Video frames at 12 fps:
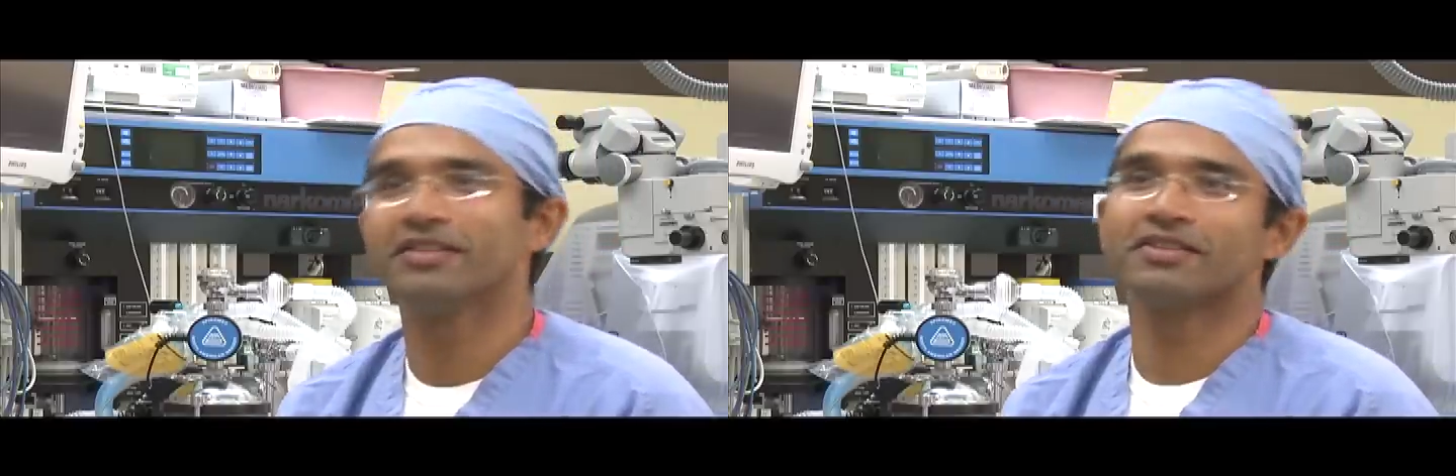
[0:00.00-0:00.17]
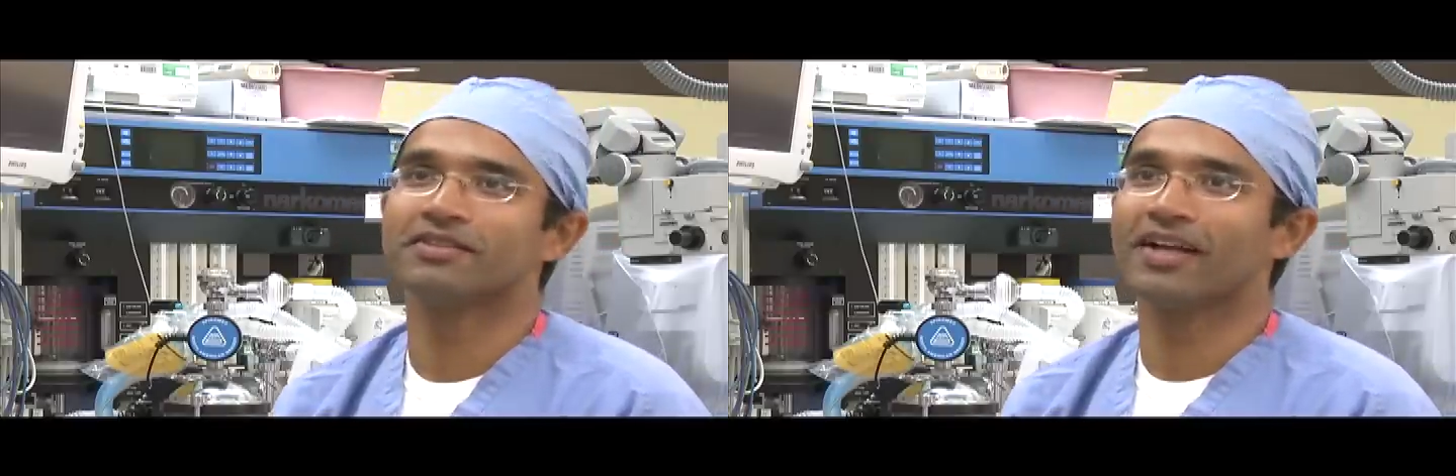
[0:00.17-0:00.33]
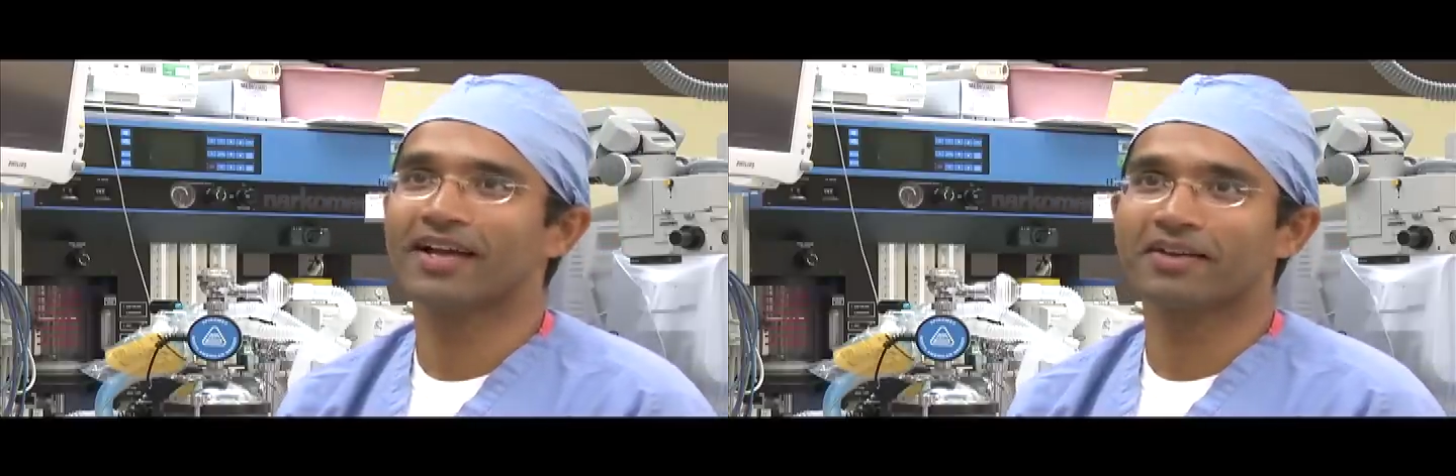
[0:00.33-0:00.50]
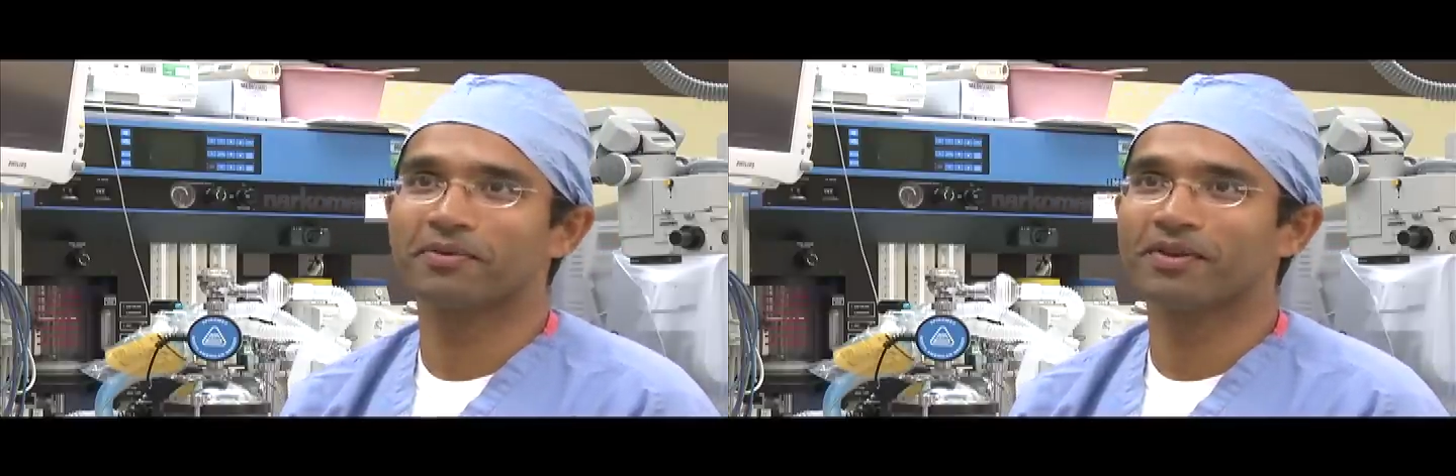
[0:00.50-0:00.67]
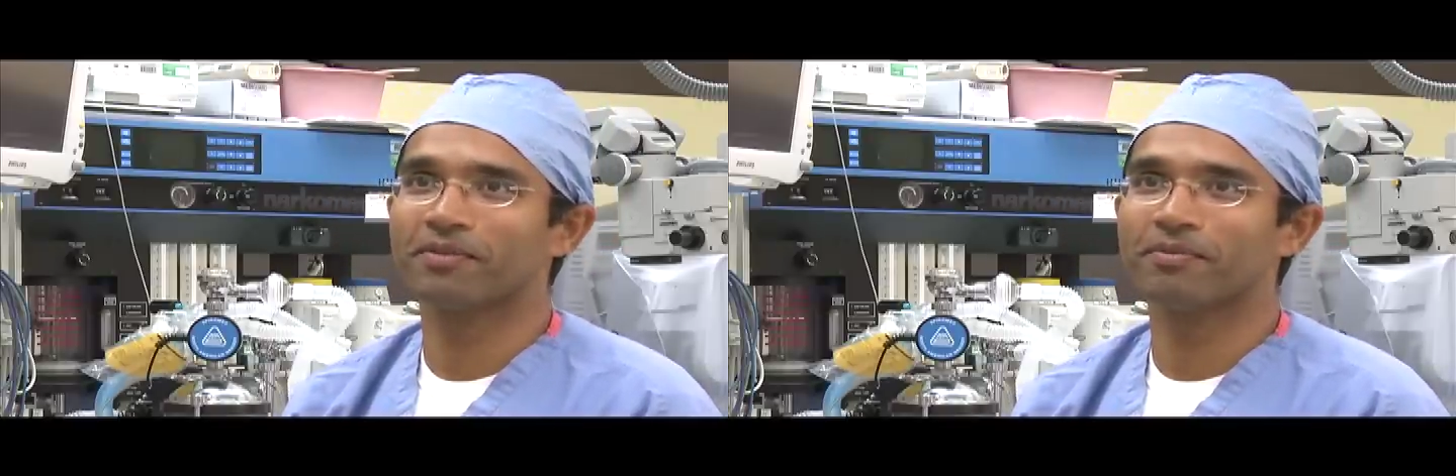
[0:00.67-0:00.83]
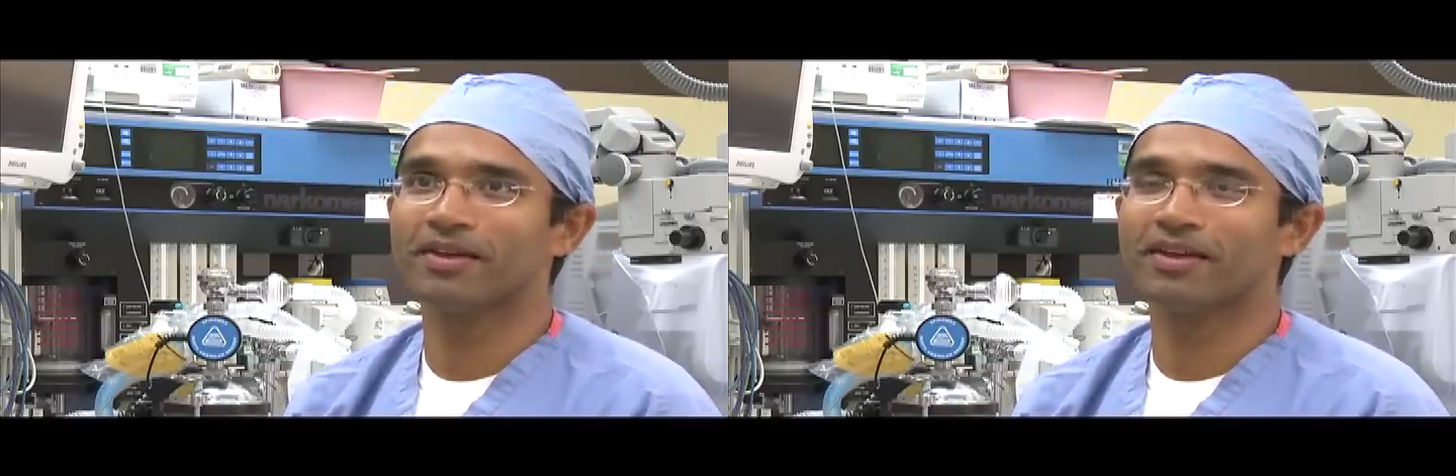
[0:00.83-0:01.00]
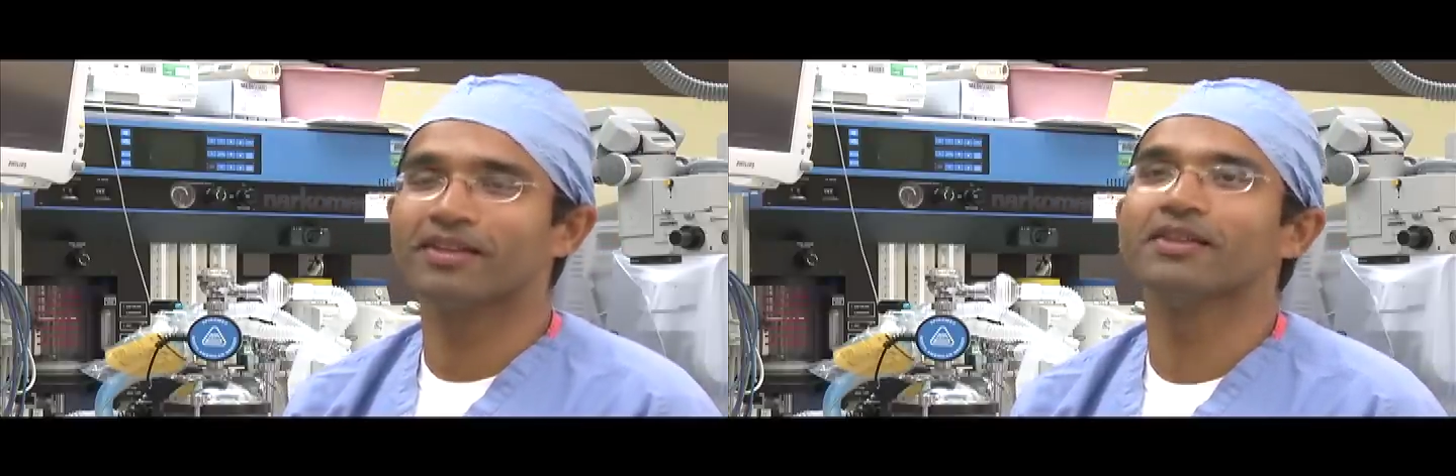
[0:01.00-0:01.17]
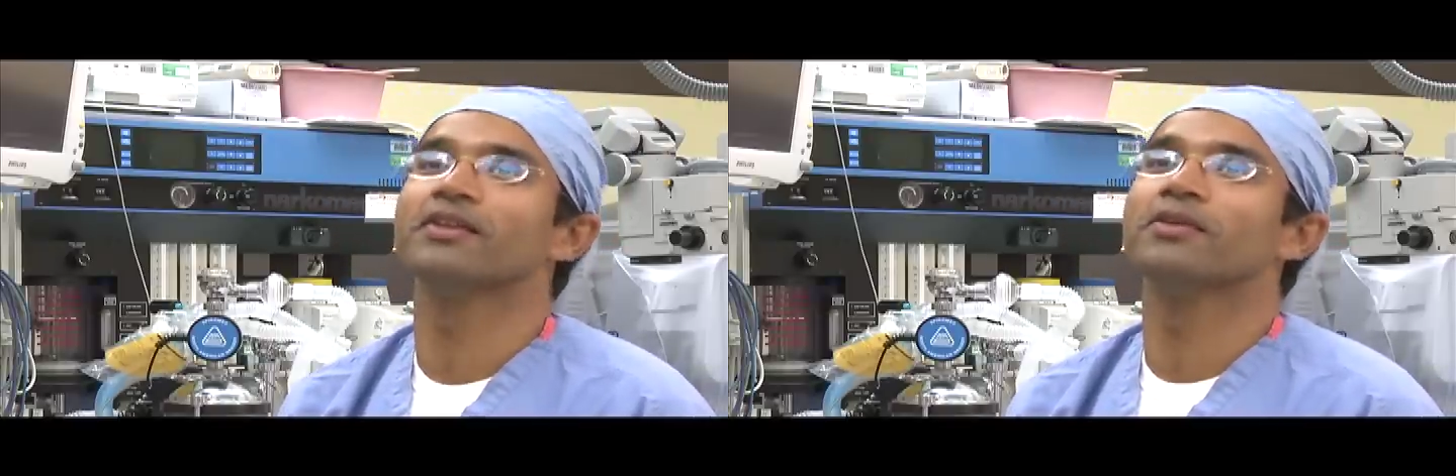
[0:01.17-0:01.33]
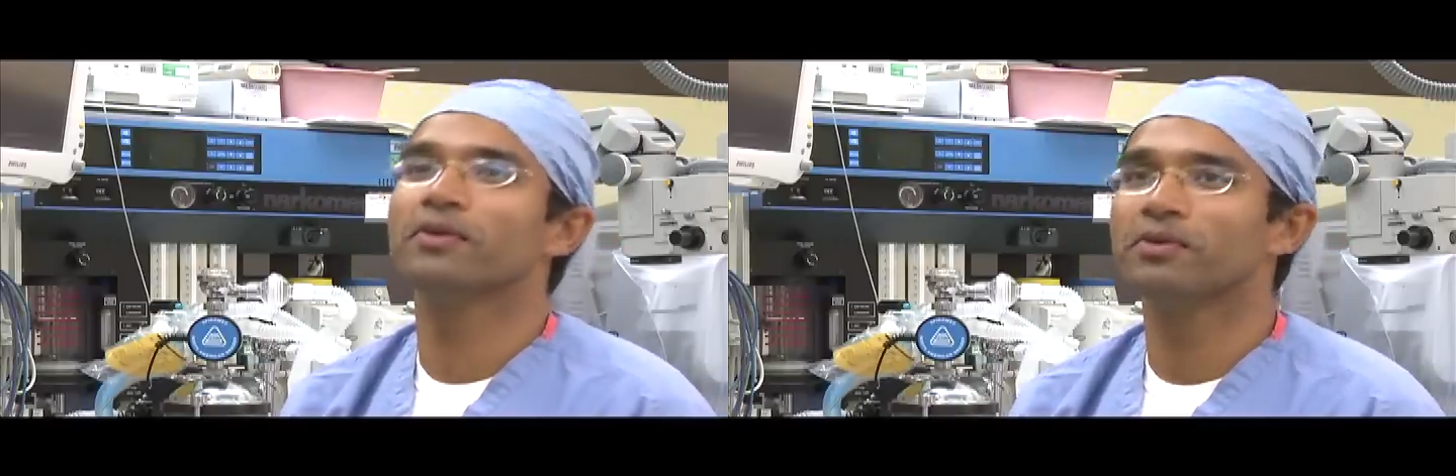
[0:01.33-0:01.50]
interact with me and
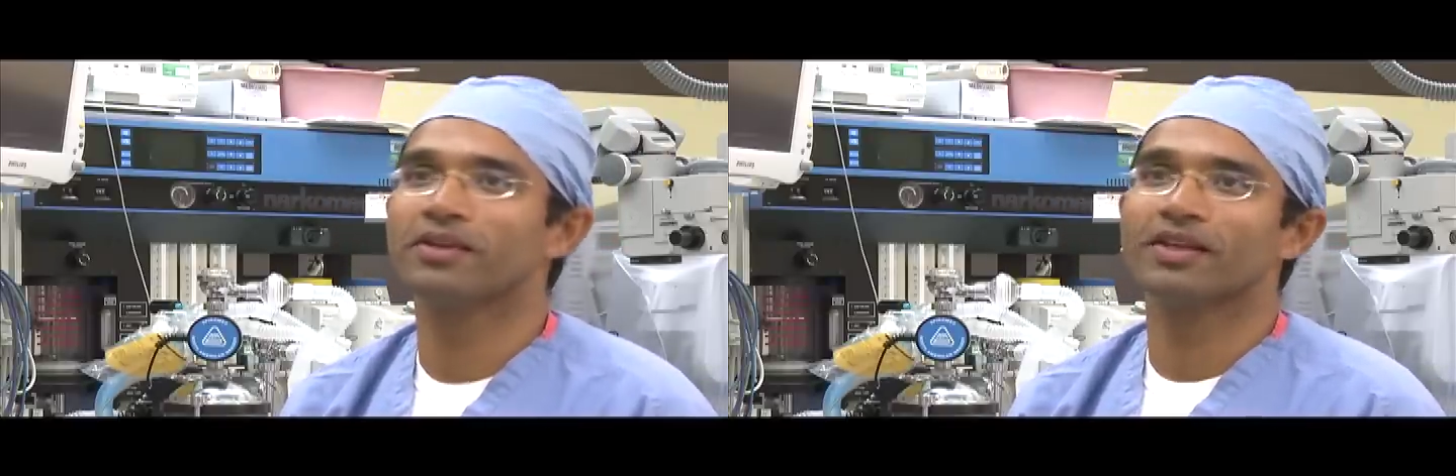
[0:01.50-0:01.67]
they know